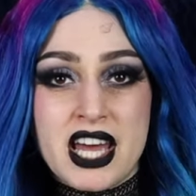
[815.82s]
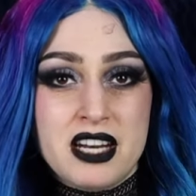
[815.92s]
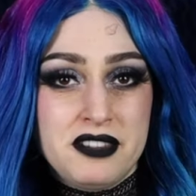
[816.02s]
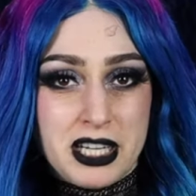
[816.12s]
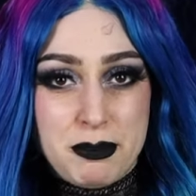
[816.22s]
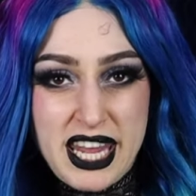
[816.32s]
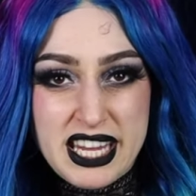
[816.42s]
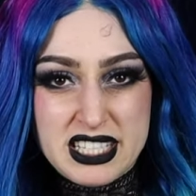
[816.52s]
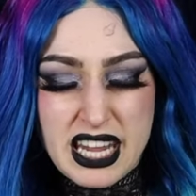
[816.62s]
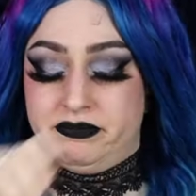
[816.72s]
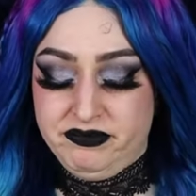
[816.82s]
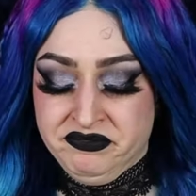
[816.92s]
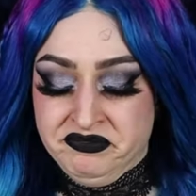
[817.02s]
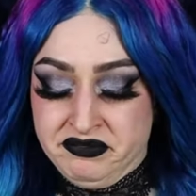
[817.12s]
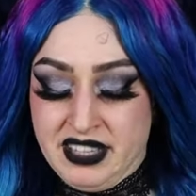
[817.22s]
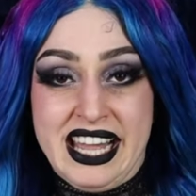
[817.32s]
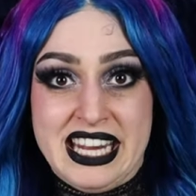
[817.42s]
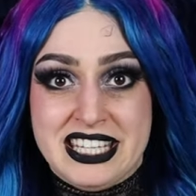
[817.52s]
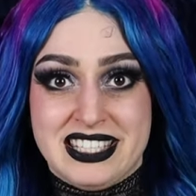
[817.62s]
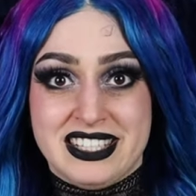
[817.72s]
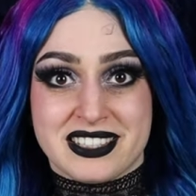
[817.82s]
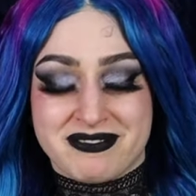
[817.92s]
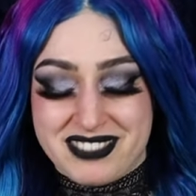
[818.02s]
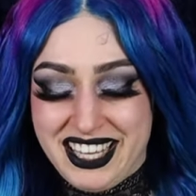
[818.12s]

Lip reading: kind of like a panty. I hate sneezing.